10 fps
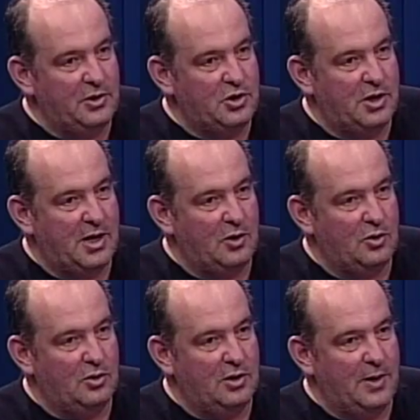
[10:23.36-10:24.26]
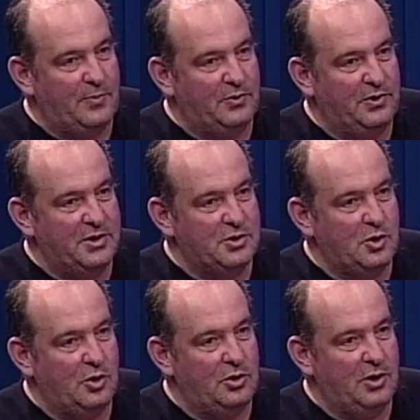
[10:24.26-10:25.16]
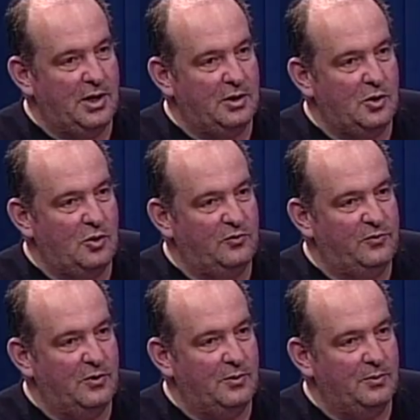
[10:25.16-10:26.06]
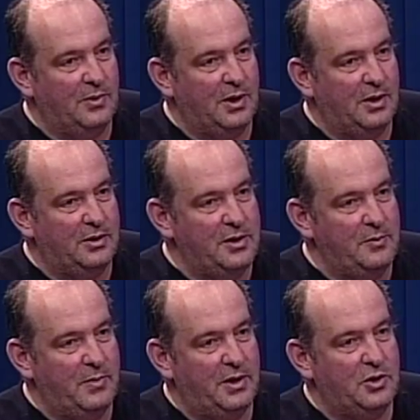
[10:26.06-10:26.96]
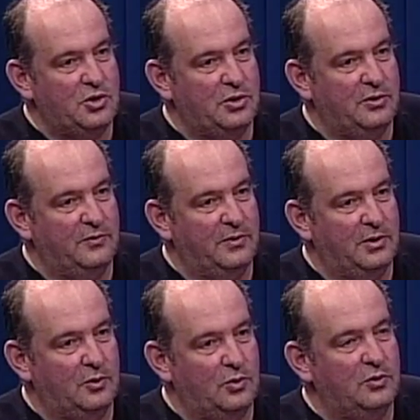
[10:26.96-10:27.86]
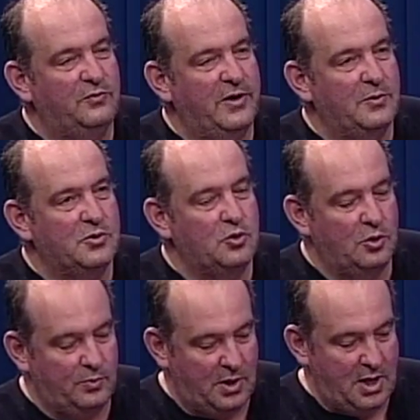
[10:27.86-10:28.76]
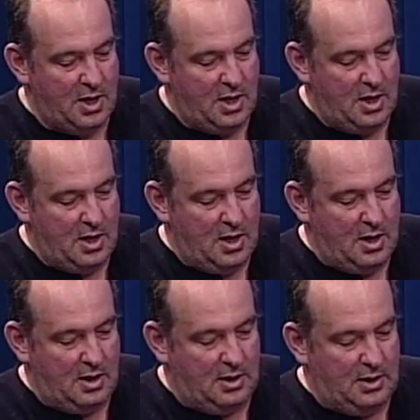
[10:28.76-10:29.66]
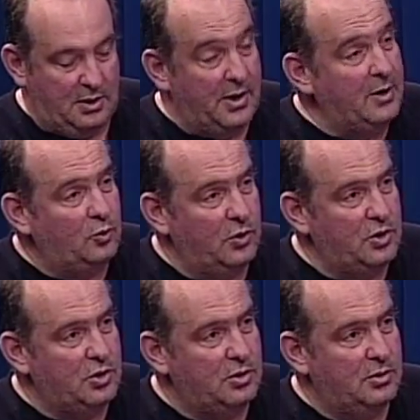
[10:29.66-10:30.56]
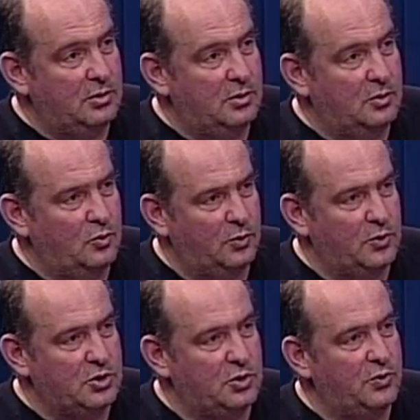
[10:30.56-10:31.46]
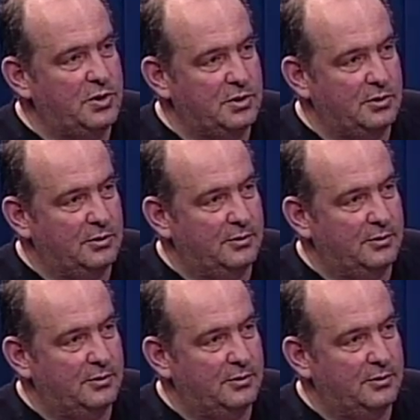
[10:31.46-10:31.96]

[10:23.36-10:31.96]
in Chicago a couple of days ago, you got a call from the manager of the world famous group, Nightwish. What was the reason?